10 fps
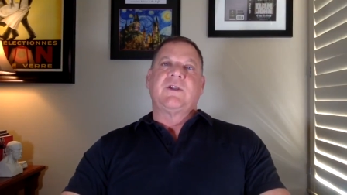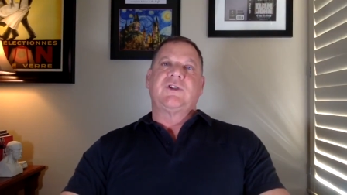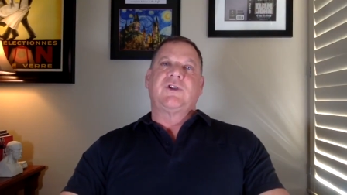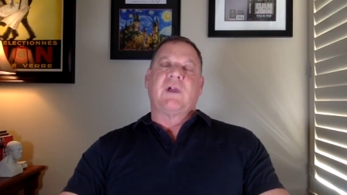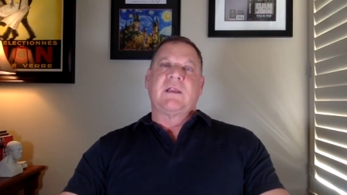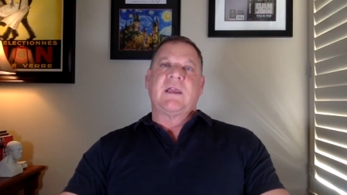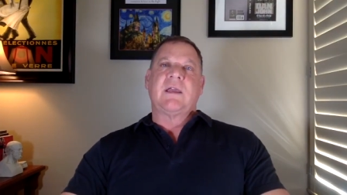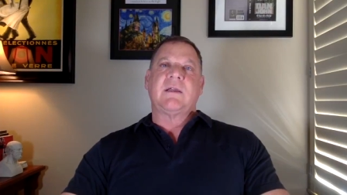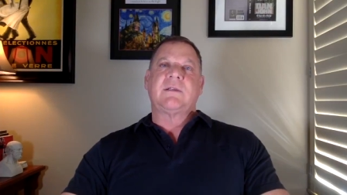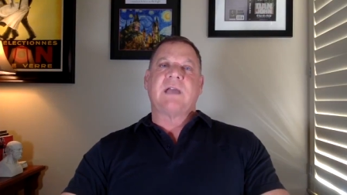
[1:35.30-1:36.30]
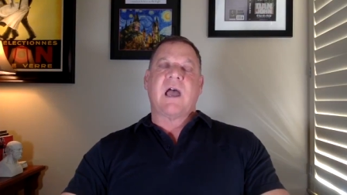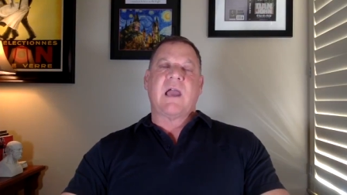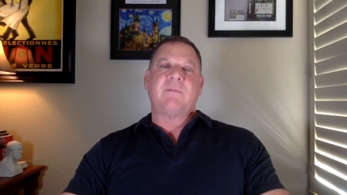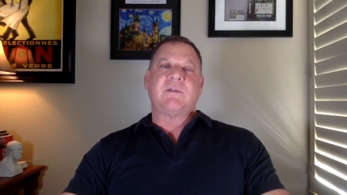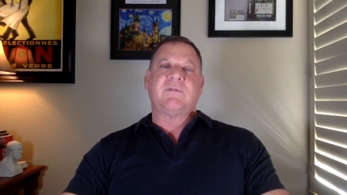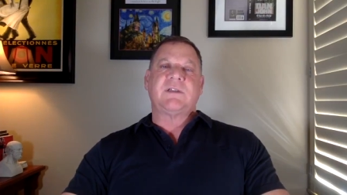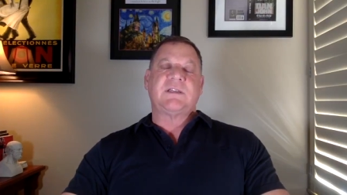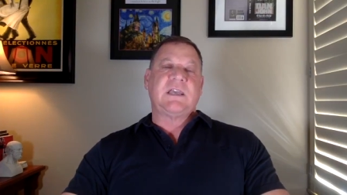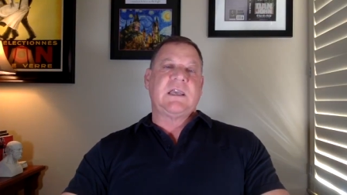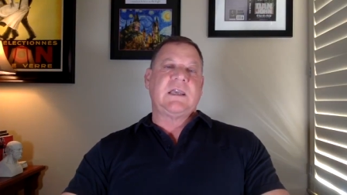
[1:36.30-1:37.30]
during times of
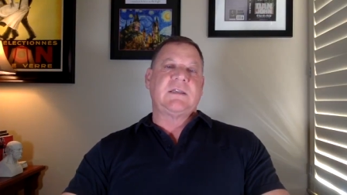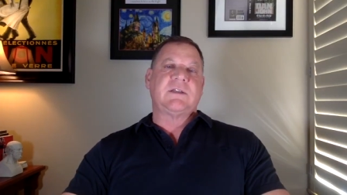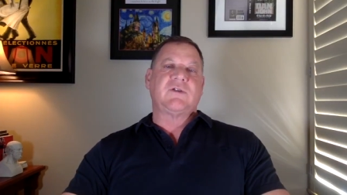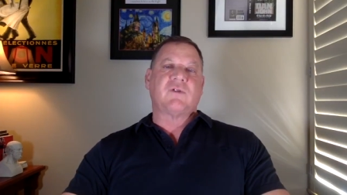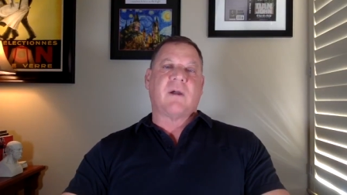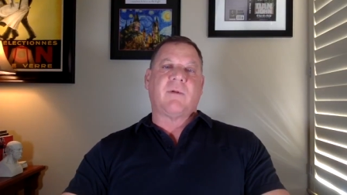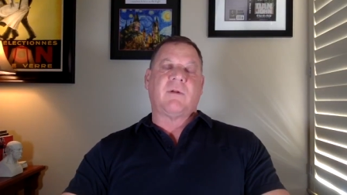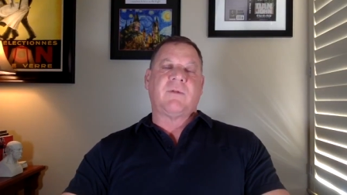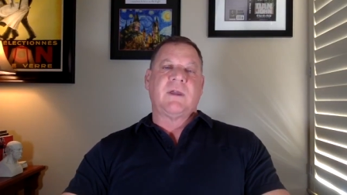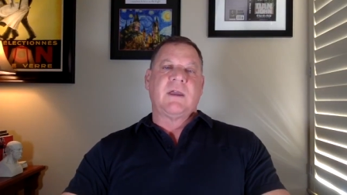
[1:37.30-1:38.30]
disease and trouble,